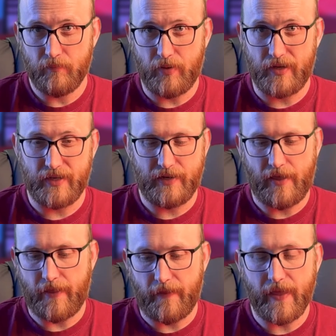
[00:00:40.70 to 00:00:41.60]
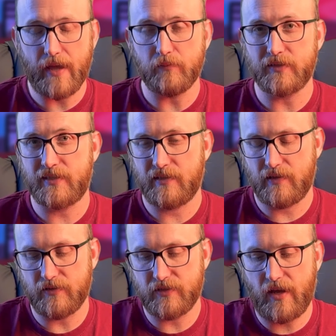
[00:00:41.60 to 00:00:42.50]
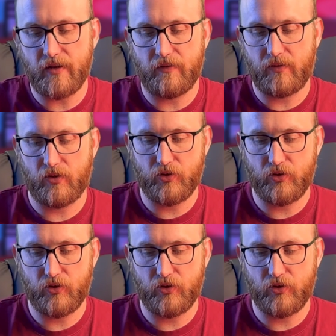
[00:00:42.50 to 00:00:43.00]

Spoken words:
But in LLMs, there's not a